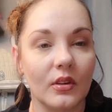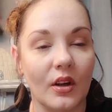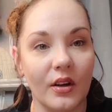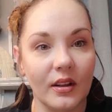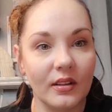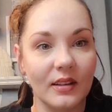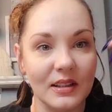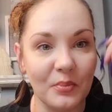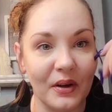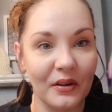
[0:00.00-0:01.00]
All right,
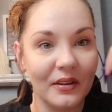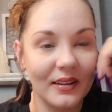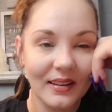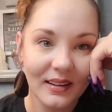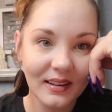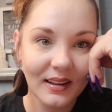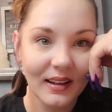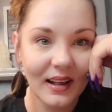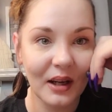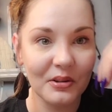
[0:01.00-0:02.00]
that's better.
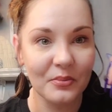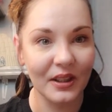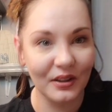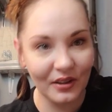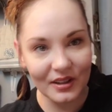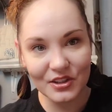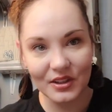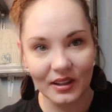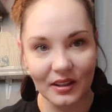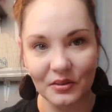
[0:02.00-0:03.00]
I was making you guys
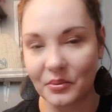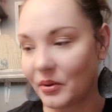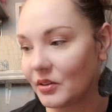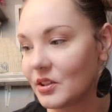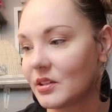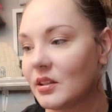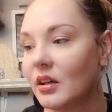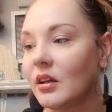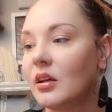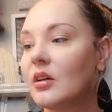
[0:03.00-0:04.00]
shake. I do apologize.
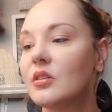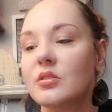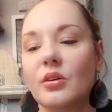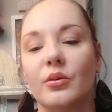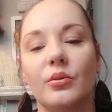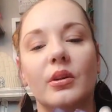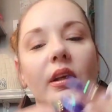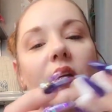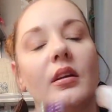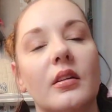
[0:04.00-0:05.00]
So
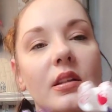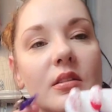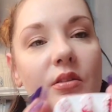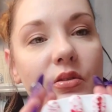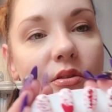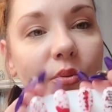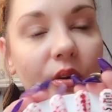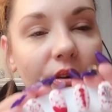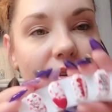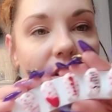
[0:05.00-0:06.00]
like this little
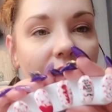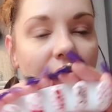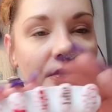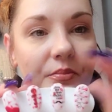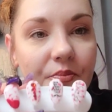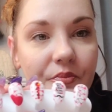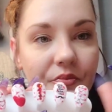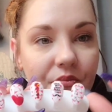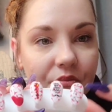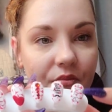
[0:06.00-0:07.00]
swirl thing,
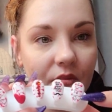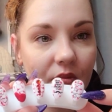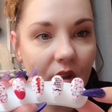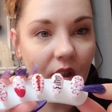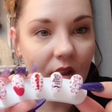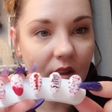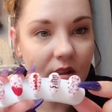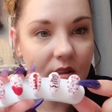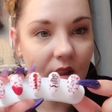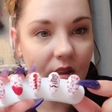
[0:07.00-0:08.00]
I think
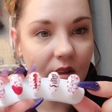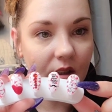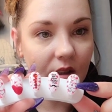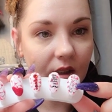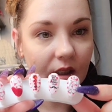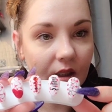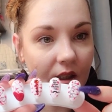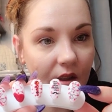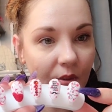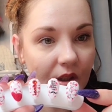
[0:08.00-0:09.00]
that's kind of neat. Like I
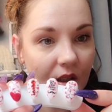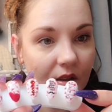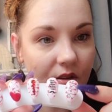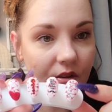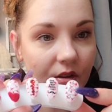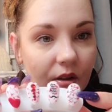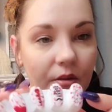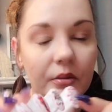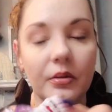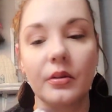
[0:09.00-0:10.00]
like the way that turned
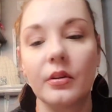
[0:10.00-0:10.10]
out.